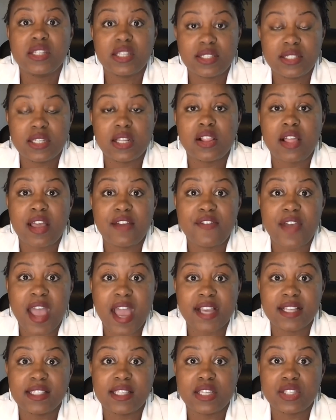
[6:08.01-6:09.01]
to still have
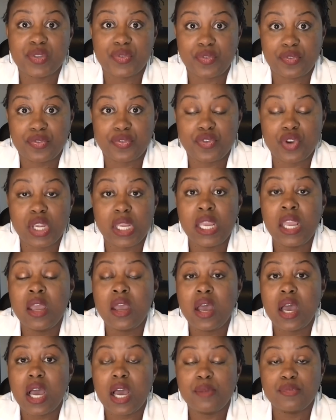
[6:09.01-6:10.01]
access for
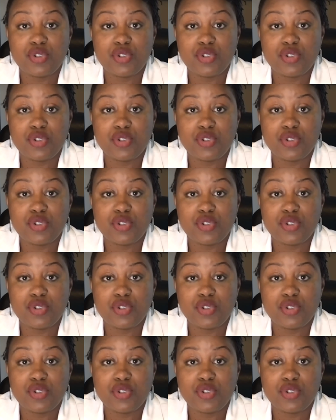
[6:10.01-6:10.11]
free.